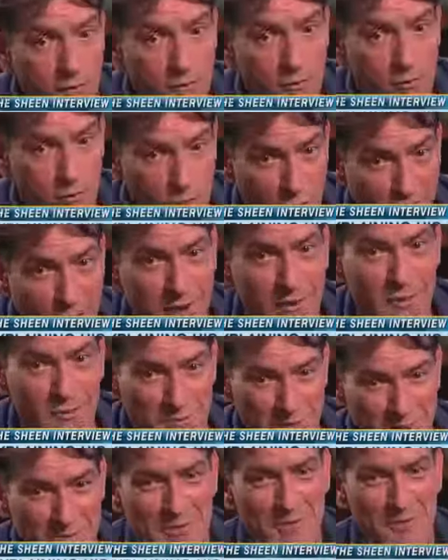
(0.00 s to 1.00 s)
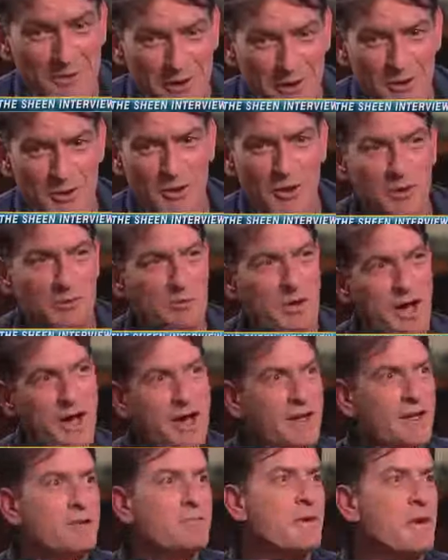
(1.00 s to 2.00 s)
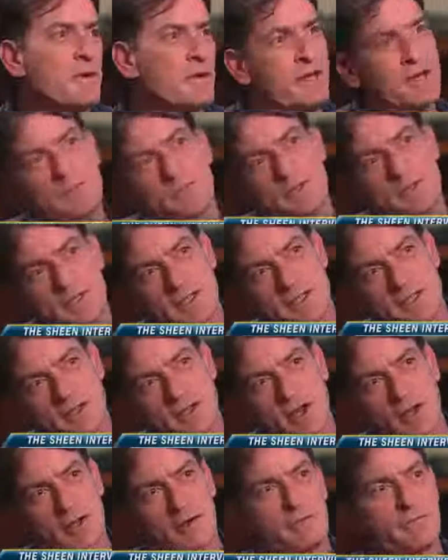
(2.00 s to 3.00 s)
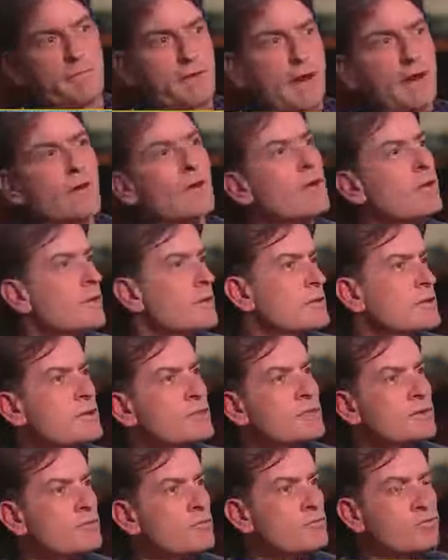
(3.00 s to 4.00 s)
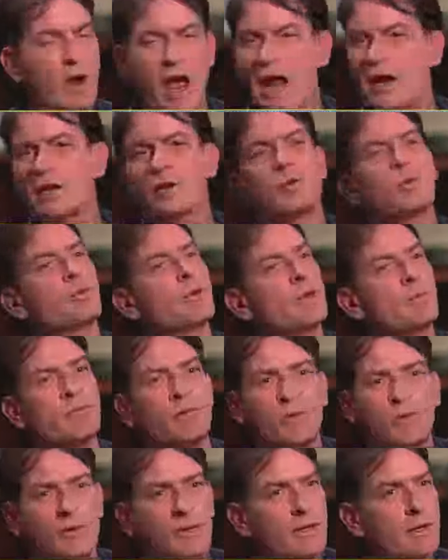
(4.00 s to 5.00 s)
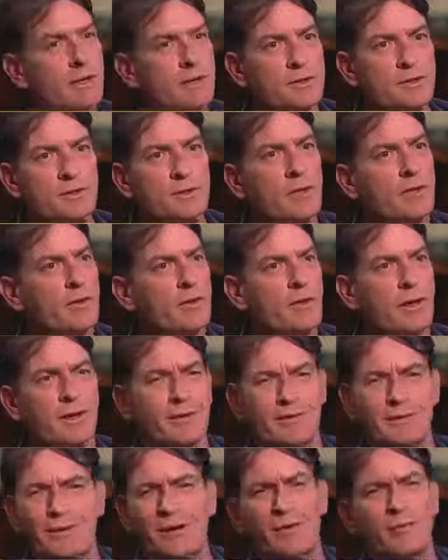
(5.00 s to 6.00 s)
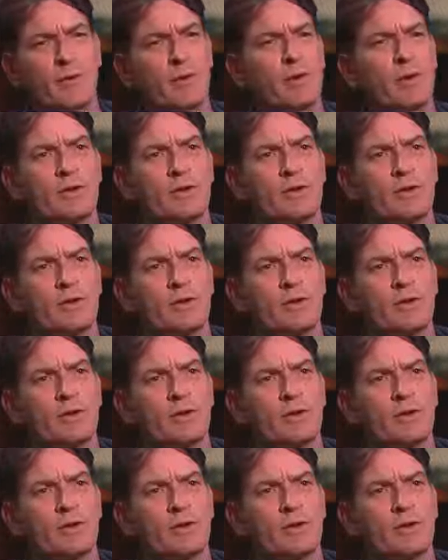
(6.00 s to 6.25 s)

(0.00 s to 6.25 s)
like radical people like Sean Penn and Mel Gibson and Colin Farrell and just radical people, and it's and they're not telling